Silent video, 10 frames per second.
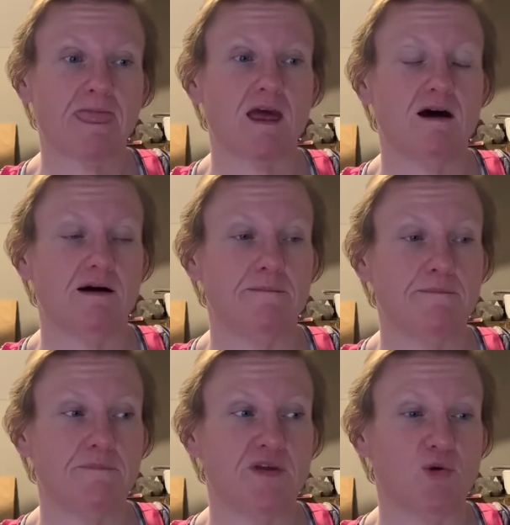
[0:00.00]

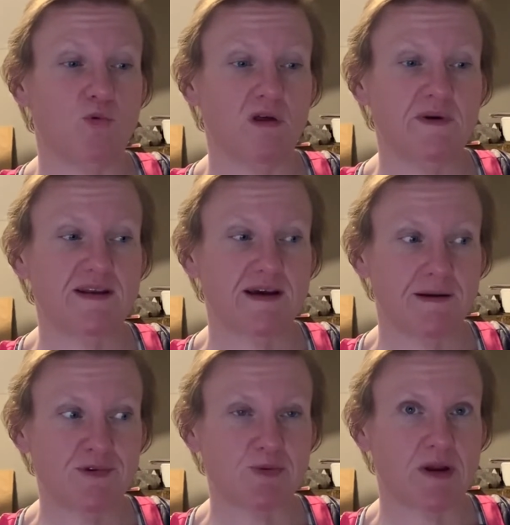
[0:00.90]
There will be
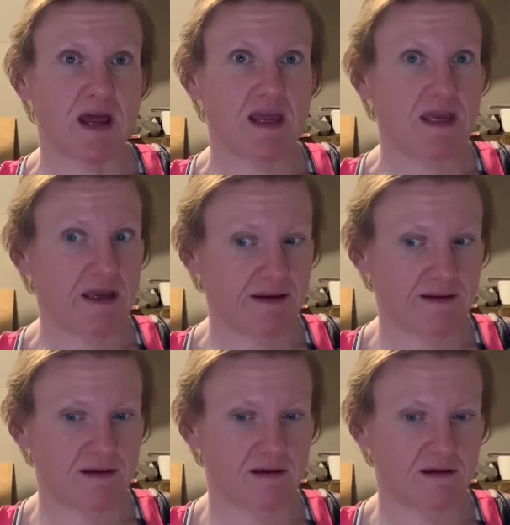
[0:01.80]
times when I eat